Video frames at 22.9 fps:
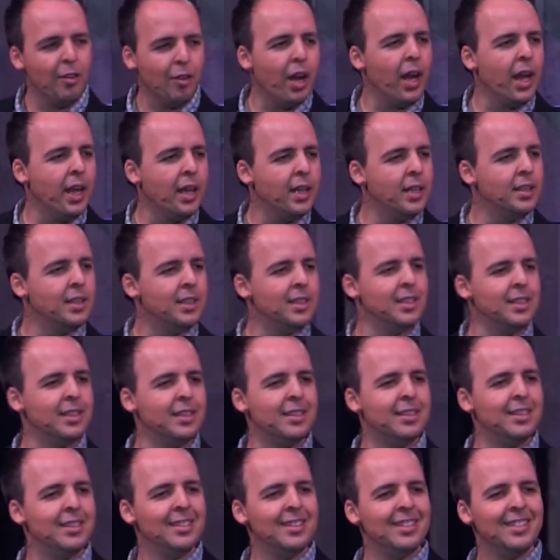right?
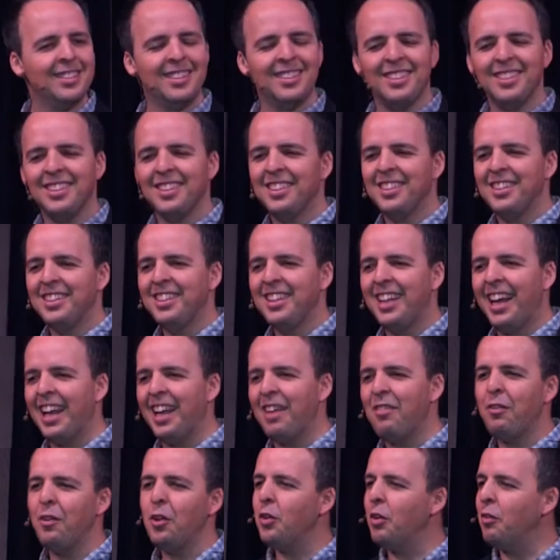
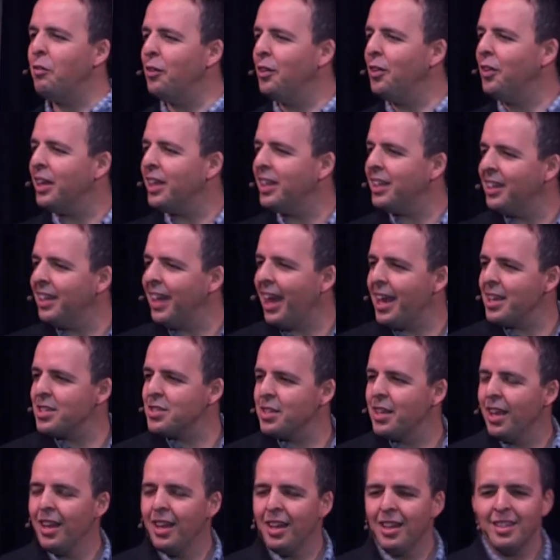If you look at the
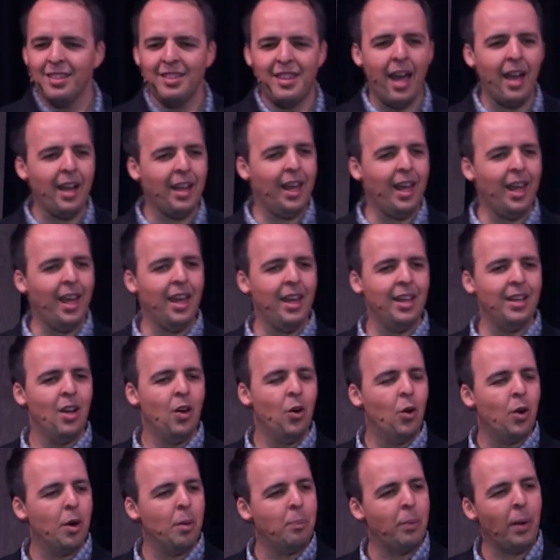last decade,
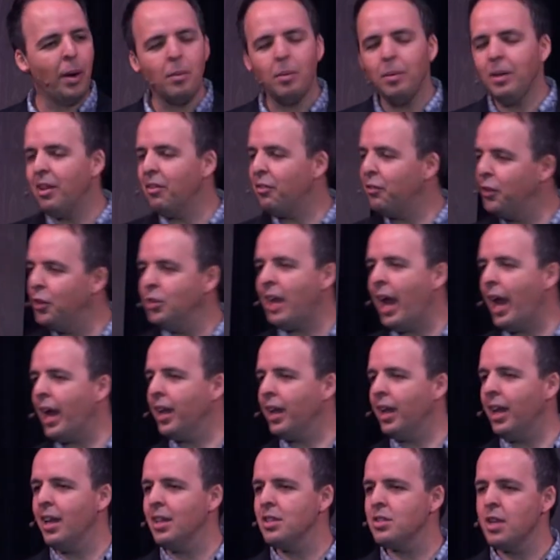or probably a few
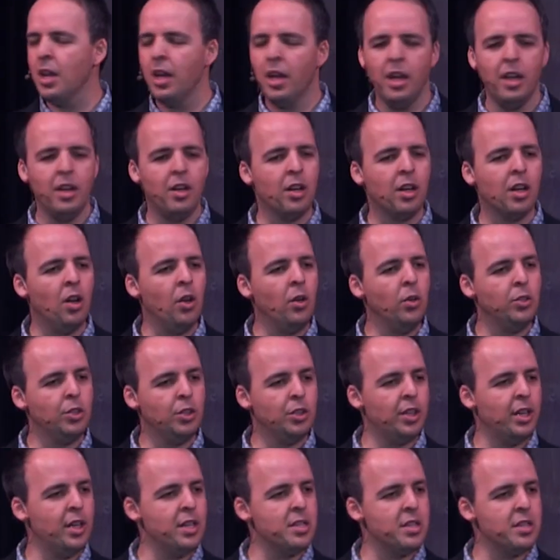decades in our
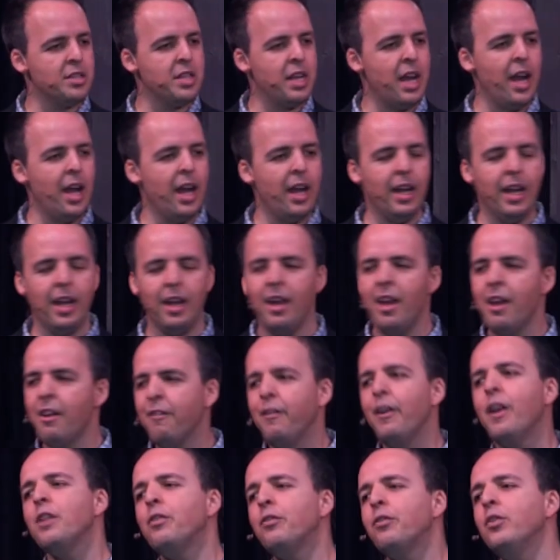culture and society,
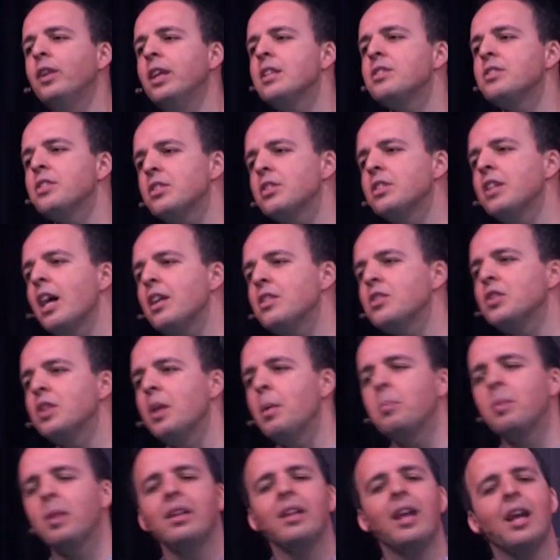faithfulness is not
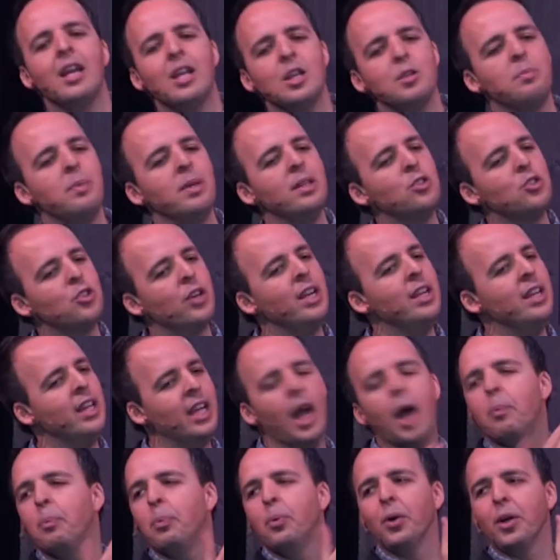something that has been trending
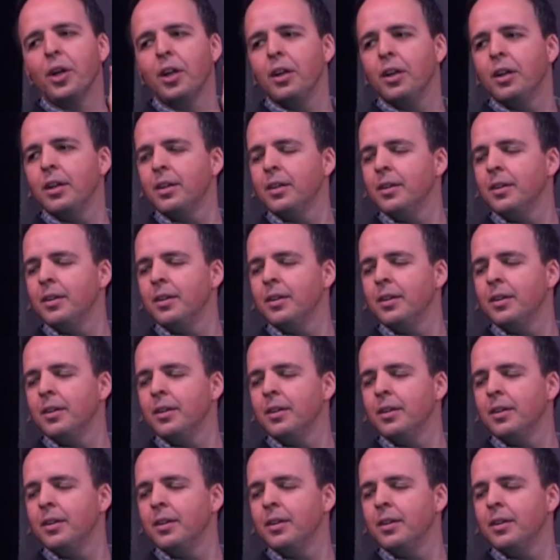upward.